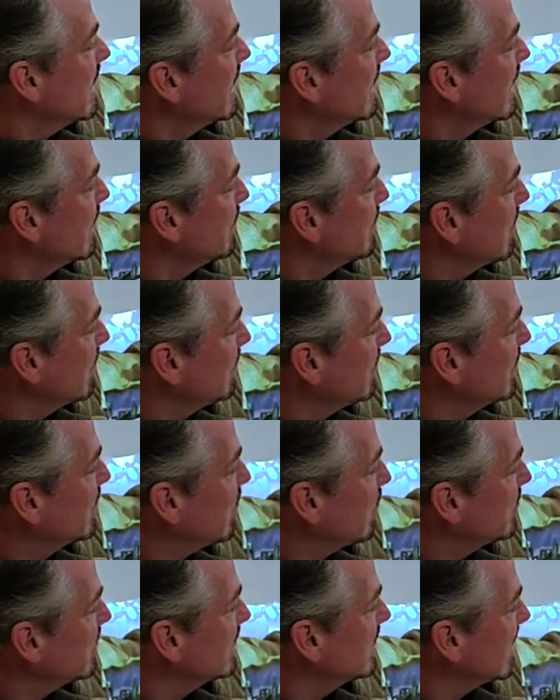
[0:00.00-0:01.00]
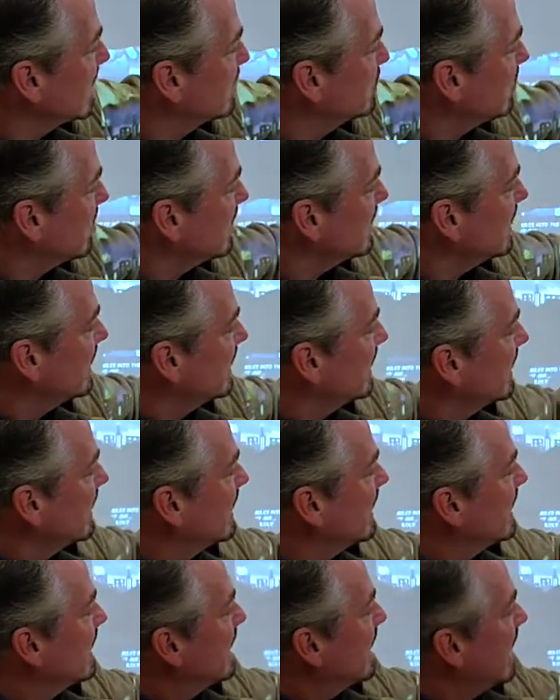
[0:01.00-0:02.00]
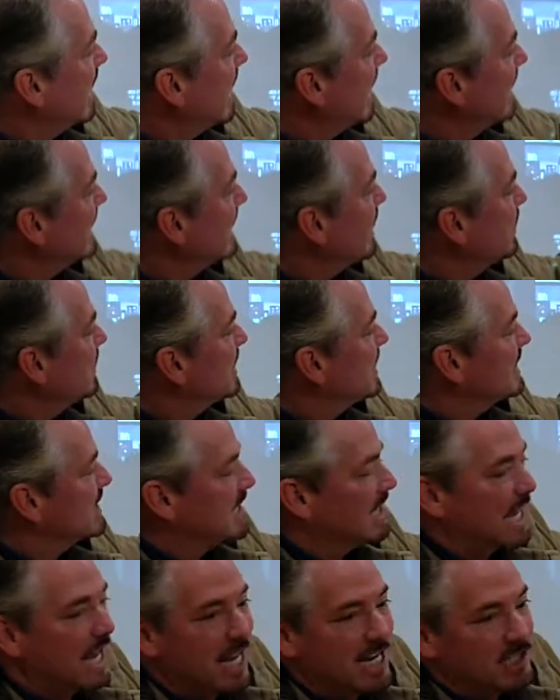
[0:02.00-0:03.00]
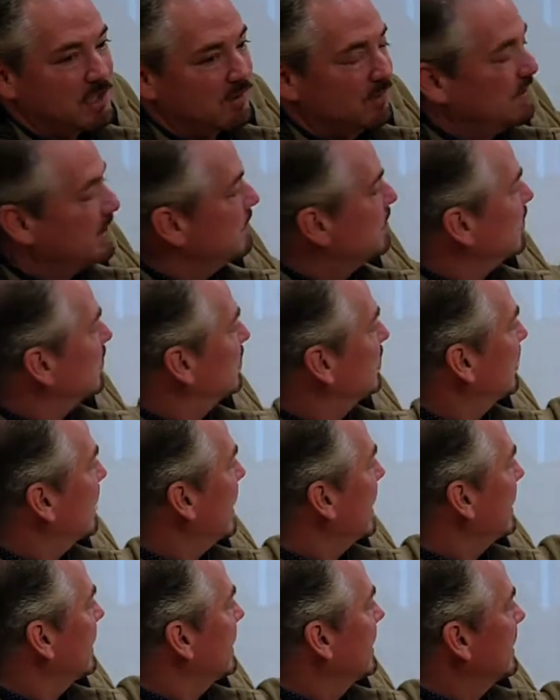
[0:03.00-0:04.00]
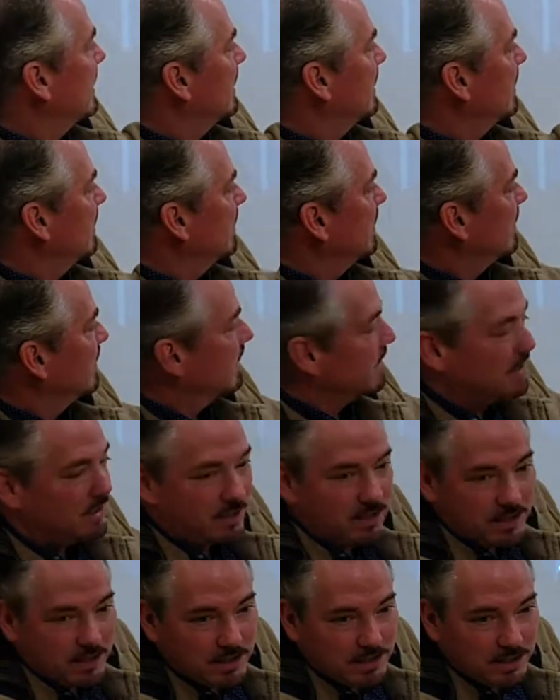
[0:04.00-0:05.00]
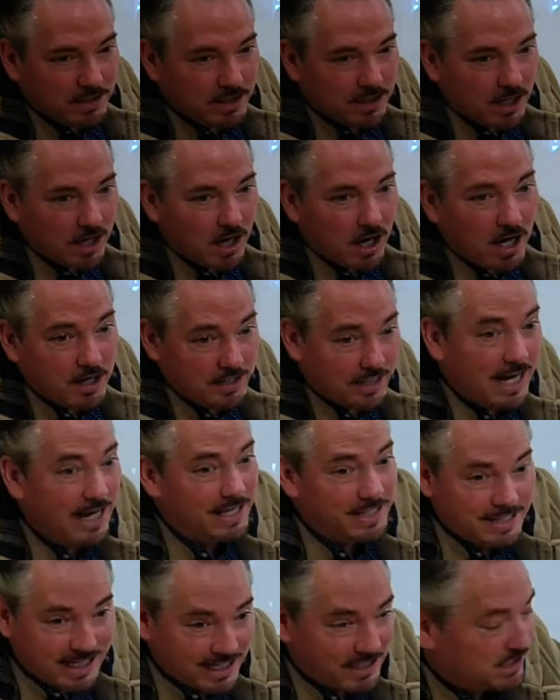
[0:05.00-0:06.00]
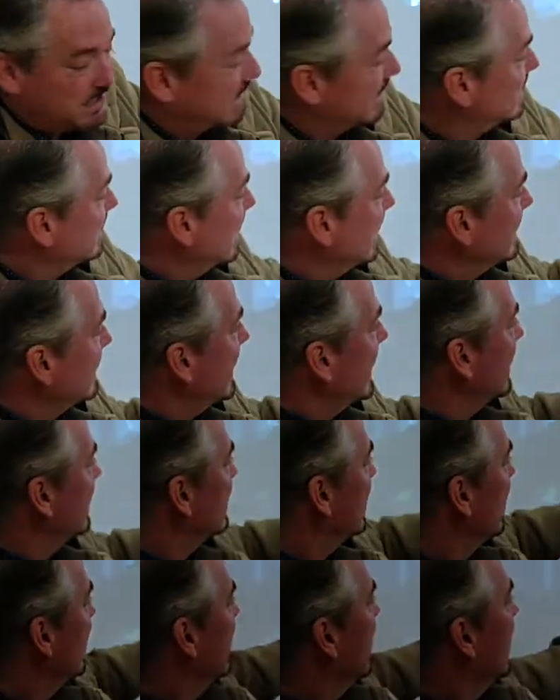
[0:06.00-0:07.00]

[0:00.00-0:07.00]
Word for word: And then and we go to the next one. And then with his last feeble breath, oh, uh, yeah, next next slide, thanks.